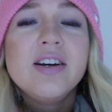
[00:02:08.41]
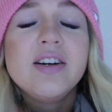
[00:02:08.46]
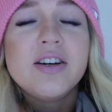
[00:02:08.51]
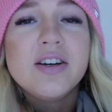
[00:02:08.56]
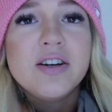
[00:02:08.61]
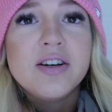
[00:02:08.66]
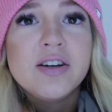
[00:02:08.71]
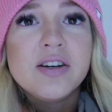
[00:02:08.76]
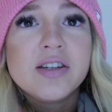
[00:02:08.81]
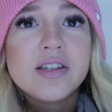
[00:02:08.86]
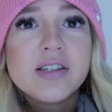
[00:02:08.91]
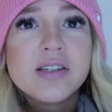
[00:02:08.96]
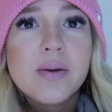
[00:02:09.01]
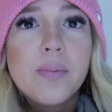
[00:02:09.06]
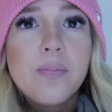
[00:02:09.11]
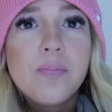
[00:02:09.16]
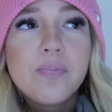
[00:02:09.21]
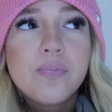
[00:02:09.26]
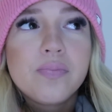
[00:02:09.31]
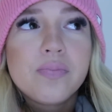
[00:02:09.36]
because
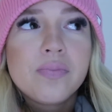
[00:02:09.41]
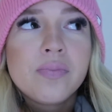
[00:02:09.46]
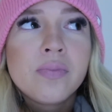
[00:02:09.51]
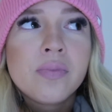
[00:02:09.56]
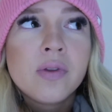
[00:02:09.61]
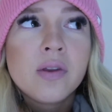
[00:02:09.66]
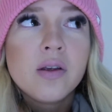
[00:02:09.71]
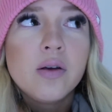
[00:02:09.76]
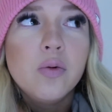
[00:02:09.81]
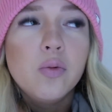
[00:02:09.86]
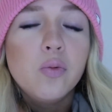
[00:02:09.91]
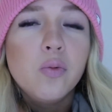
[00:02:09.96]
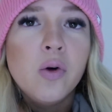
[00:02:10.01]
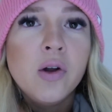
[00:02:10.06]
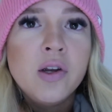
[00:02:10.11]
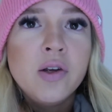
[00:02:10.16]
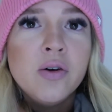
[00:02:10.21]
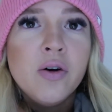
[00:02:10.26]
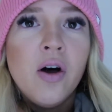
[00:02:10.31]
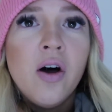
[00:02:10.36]

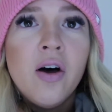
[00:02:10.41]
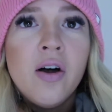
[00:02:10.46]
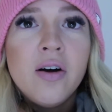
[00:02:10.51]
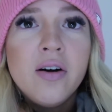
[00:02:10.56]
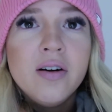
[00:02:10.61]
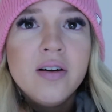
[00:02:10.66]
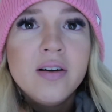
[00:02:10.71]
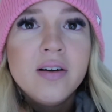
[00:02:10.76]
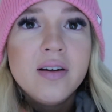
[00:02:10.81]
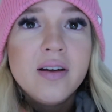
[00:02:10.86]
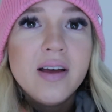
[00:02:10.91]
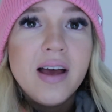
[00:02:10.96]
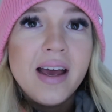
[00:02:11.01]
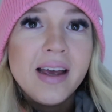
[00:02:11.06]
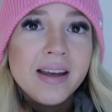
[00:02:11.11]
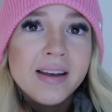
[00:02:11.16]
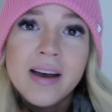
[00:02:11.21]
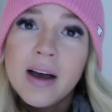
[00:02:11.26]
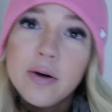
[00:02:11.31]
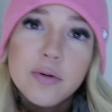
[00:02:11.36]
when you are
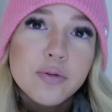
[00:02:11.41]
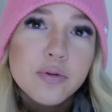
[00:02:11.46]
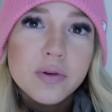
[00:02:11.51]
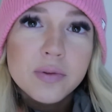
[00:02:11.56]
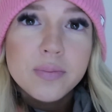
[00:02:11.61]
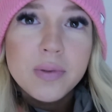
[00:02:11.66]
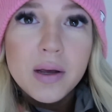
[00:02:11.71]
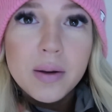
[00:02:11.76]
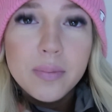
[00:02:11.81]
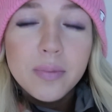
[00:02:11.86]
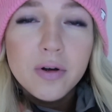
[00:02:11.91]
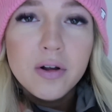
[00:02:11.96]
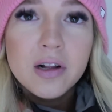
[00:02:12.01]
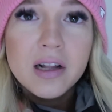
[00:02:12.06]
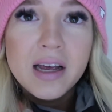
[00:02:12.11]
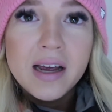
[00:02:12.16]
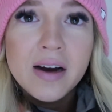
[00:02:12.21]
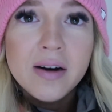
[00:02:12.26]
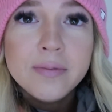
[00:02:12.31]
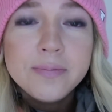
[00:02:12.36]
hanging out with people
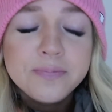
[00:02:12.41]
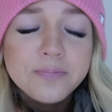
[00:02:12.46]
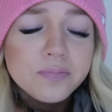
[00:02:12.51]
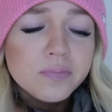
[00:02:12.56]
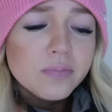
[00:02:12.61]
here,